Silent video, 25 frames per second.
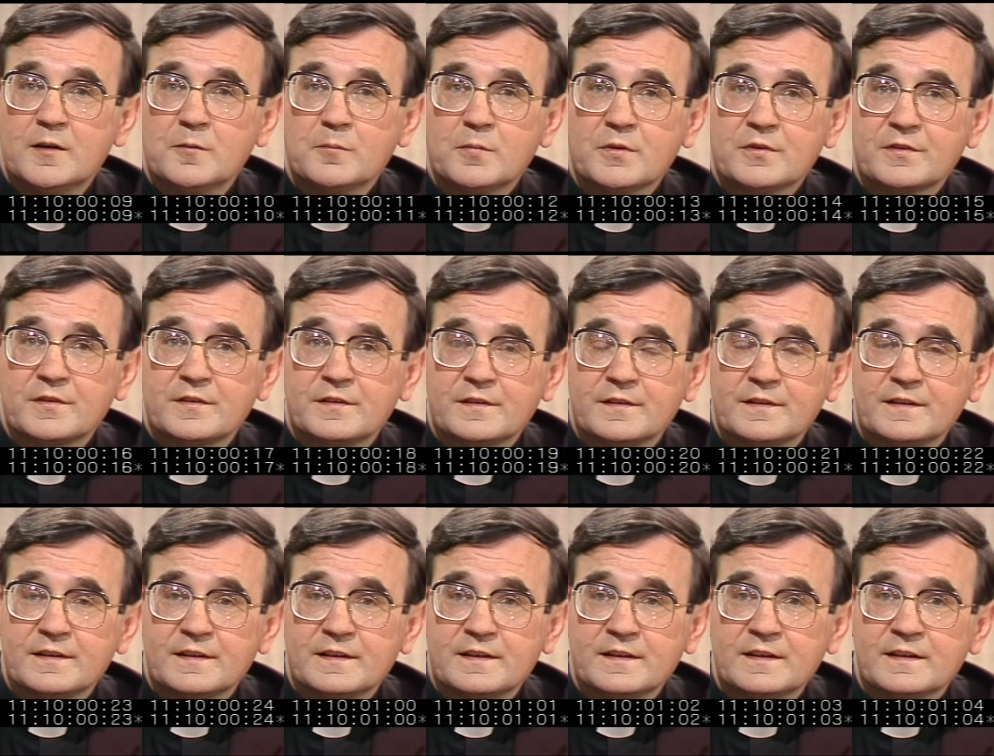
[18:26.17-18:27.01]
But
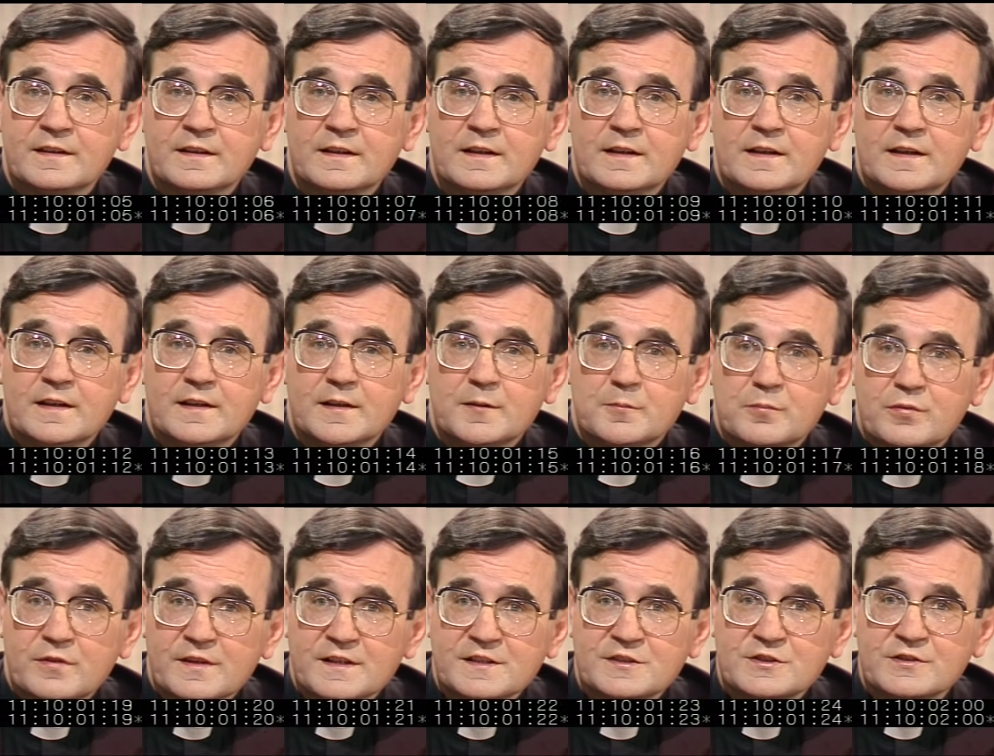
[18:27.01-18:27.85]
the
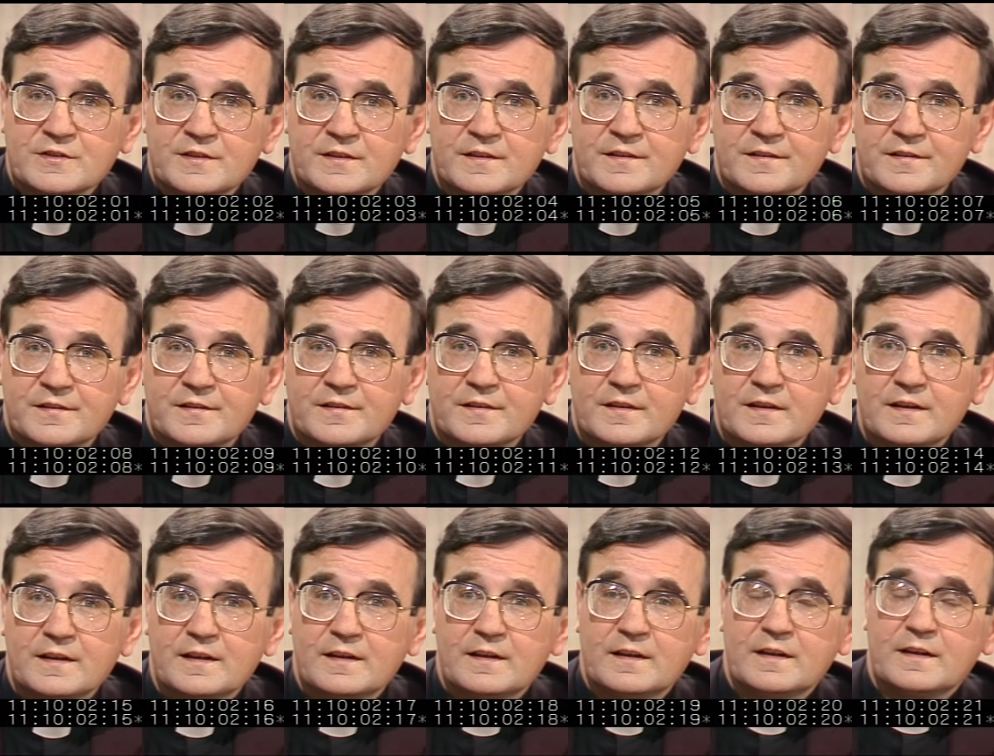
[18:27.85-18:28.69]

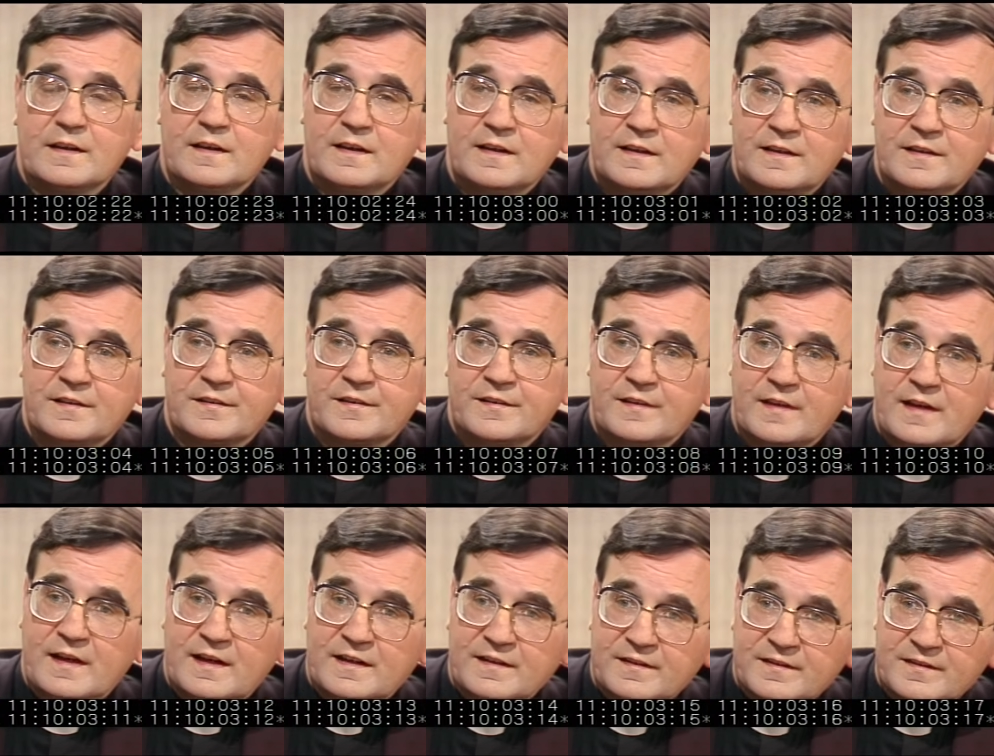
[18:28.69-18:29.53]
prejudice
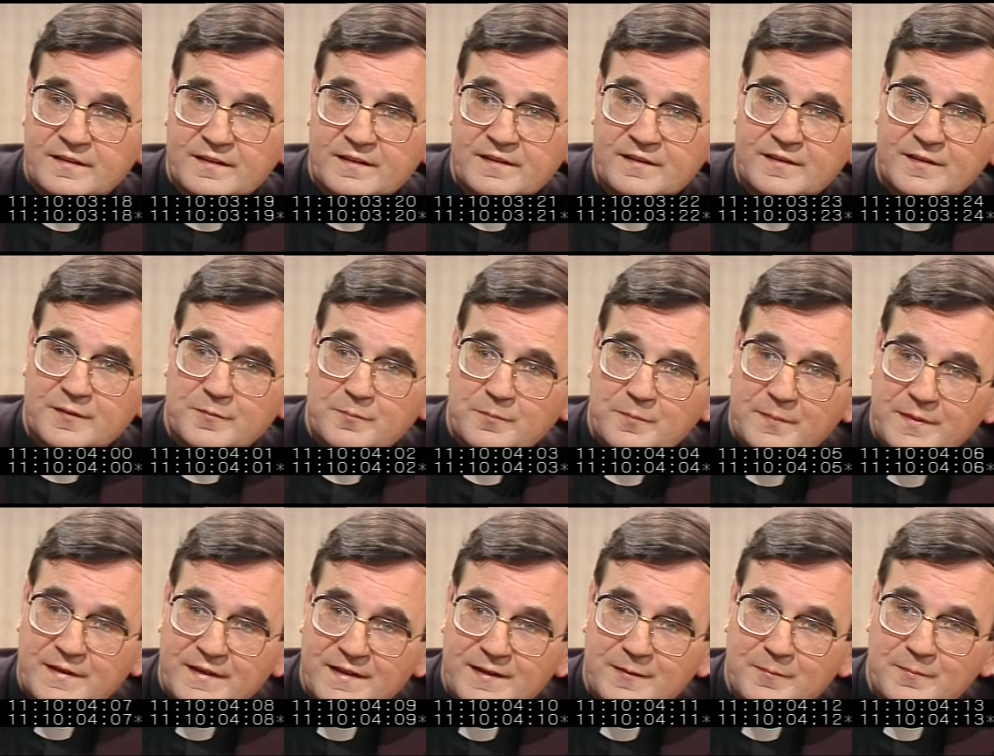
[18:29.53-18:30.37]
is, I think, that
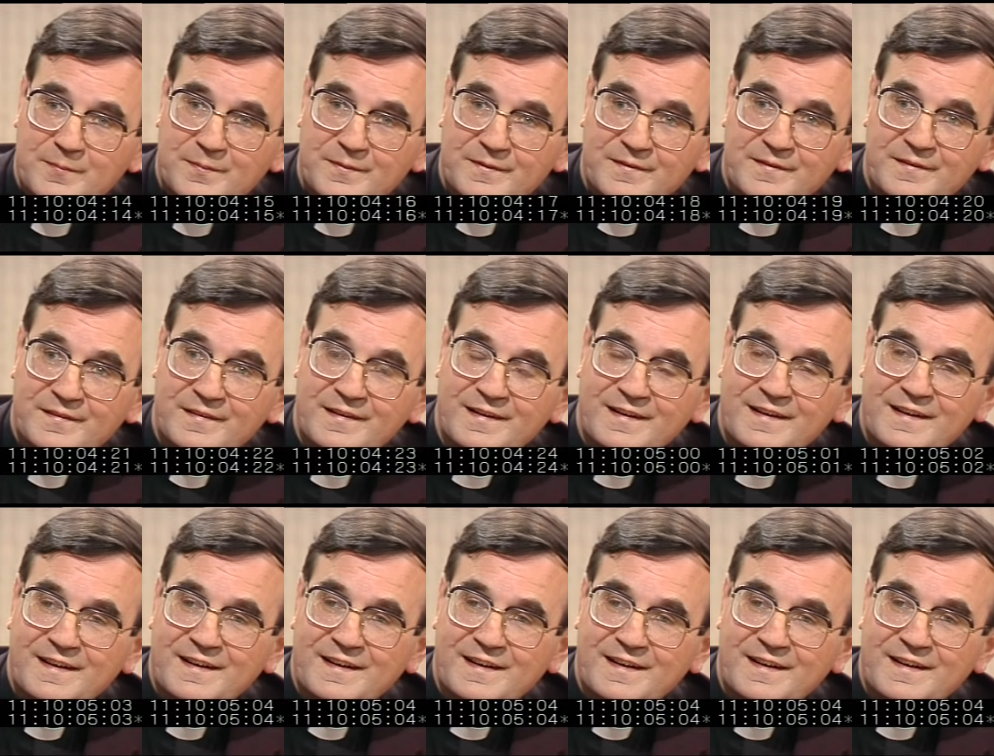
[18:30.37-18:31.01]
people